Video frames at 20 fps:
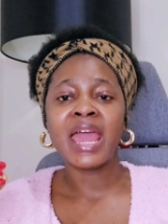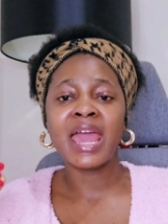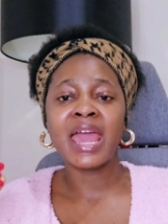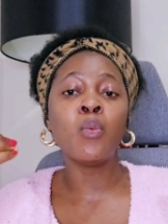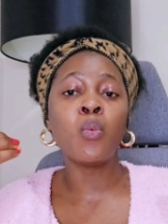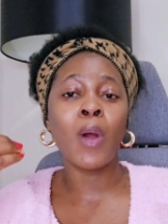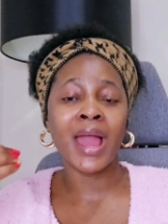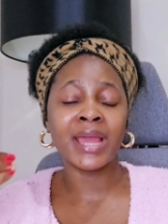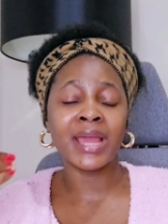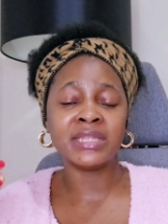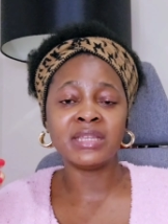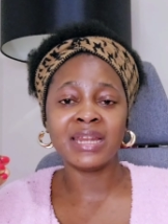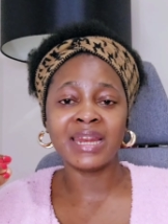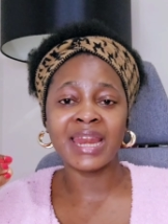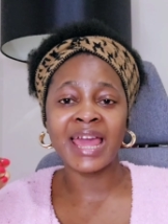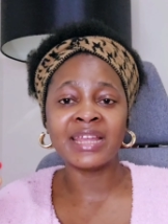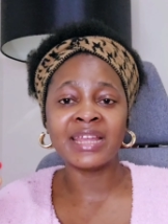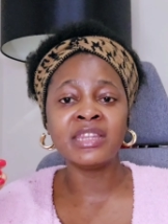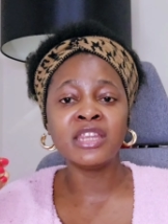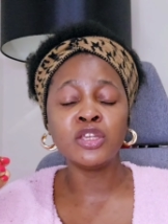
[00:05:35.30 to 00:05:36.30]
white
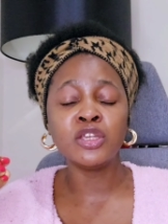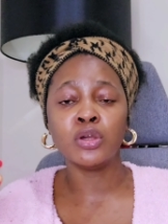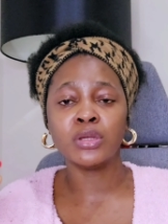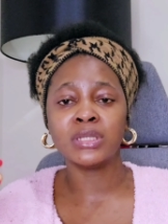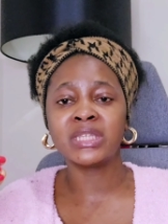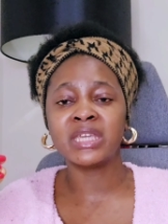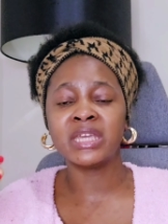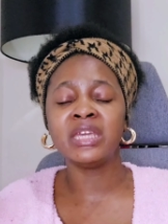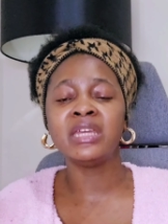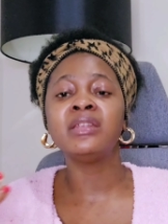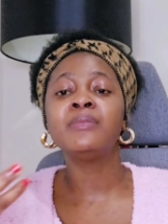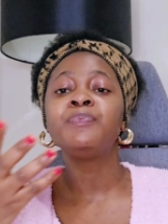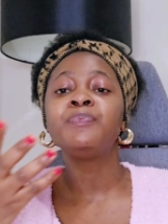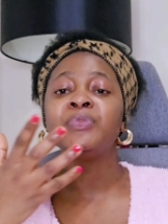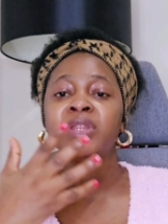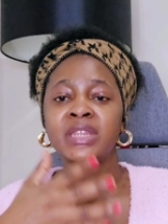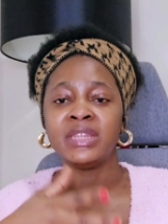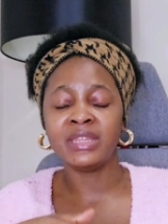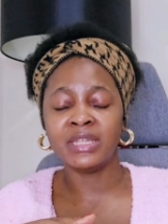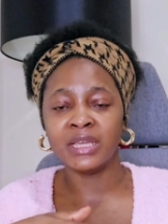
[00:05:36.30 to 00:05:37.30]
lightening your skin,
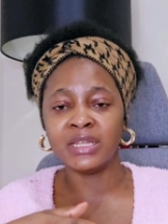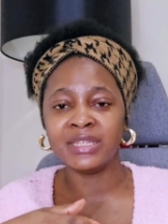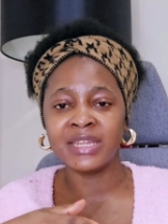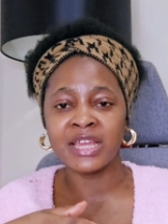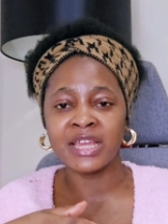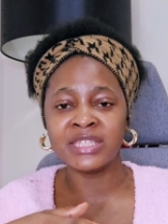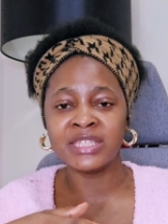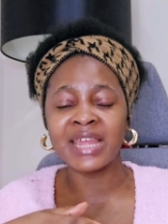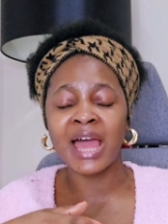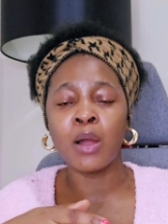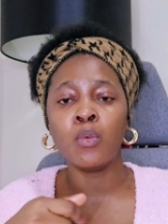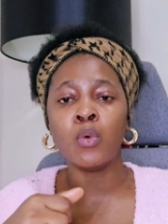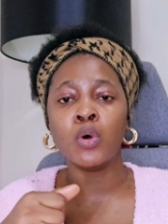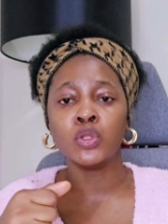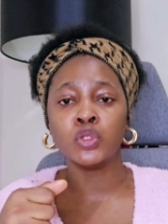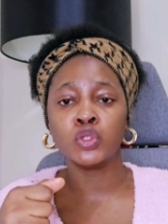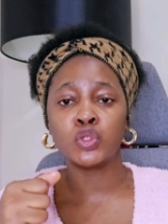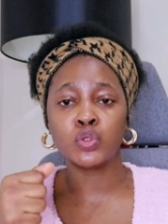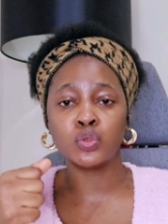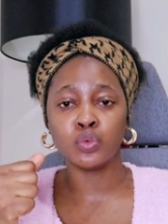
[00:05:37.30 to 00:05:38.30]
there's that
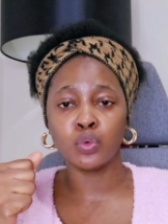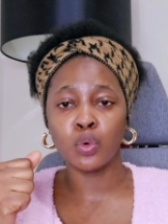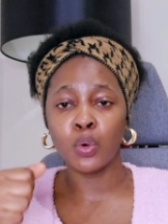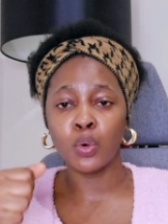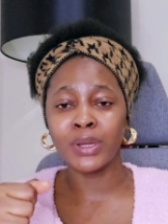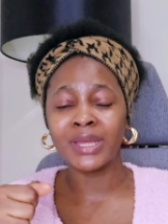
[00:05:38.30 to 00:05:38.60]
one too.